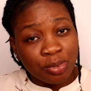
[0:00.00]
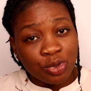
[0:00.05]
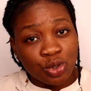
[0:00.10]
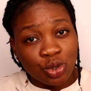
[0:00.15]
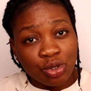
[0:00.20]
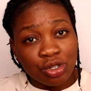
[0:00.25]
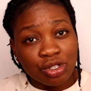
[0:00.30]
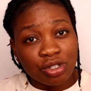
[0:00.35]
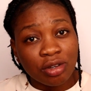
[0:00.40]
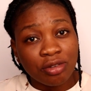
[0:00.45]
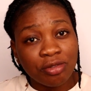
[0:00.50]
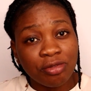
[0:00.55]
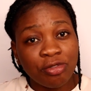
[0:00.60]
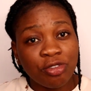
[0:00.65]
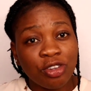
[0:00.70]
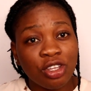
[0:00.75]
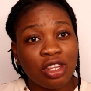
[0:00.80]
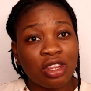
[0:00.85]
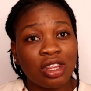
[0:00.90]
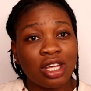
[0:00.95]
tuition
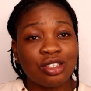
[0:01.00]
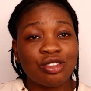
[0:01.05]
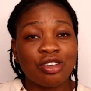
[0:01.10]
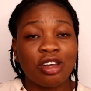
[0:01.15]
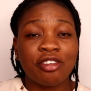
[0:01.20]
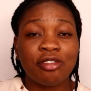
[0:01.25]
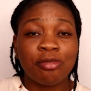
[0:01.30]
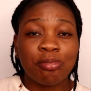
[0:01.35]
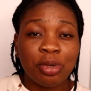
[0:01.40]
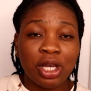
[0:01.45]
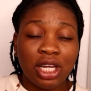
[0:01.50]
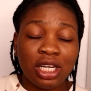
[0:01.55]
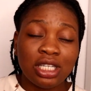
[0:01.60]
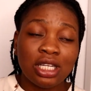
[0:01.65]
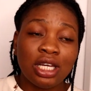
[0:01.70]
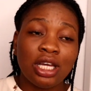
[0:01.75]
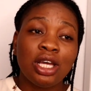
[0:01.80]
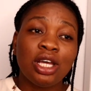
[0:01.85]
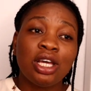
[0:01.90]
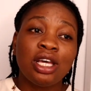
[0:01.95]
fee that you have
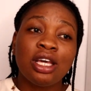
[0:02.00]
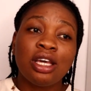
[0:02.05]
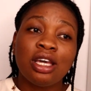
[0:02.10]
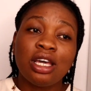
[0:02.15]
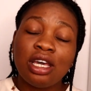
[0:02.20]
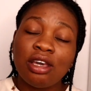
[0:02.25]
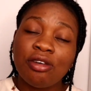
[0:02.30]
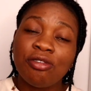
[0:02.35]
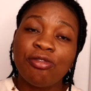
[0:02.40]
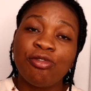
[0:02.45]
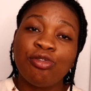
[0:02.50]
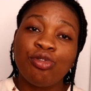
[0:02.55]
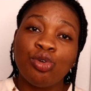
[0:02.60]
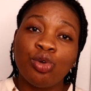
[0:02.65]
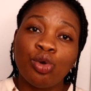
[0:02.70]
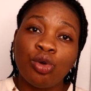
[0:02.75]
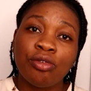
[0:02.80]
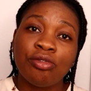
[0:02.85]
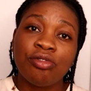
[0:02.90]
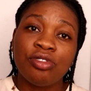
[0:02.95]
paid if
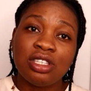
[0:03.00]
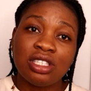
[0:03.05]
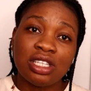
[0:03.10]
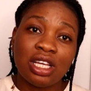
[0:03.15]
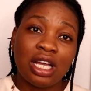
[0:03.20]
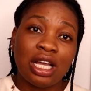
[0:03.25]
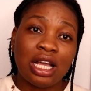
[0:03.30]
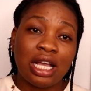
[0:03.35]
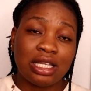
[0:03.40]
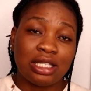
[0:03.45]
your visa